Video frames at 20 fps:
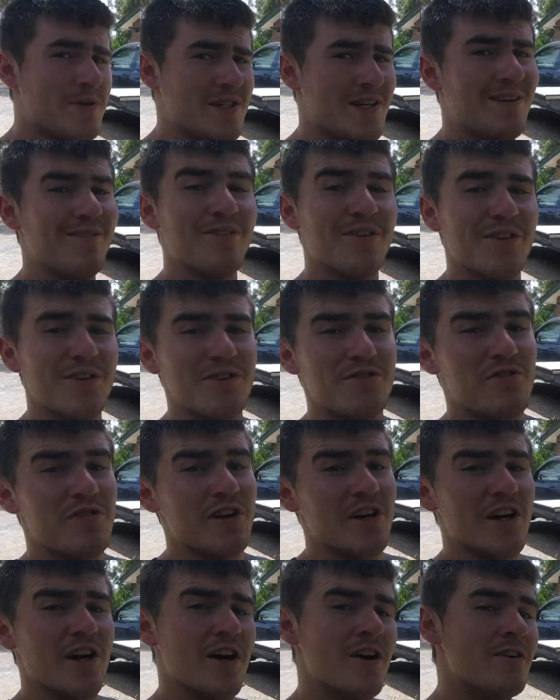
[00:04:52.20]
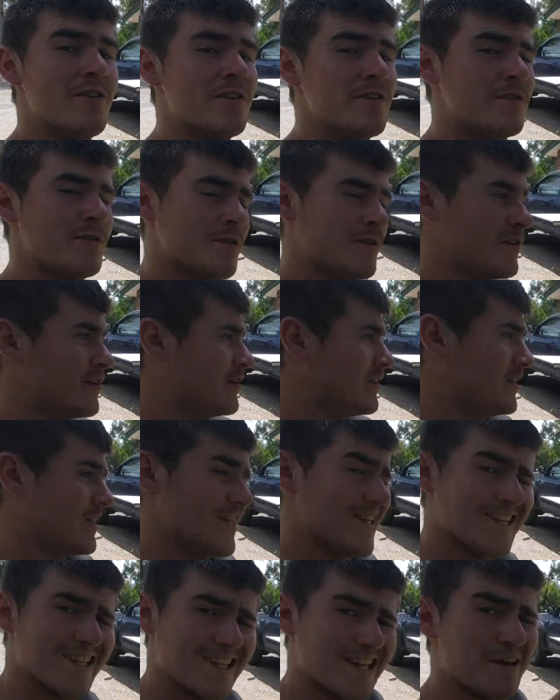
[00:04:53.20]
us up for this video.
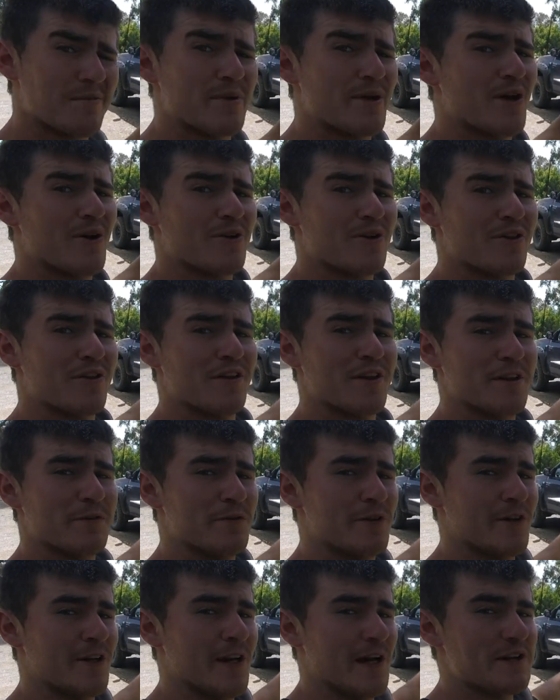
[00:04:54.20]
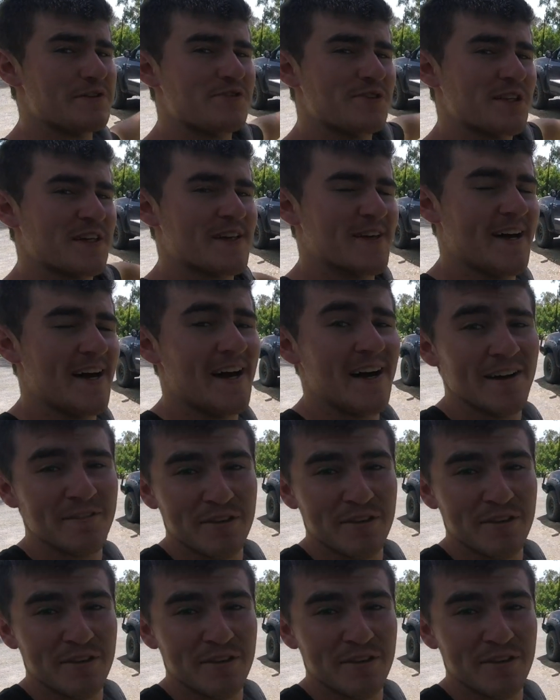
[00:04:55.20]
Let me know what you think of it now it's on the car.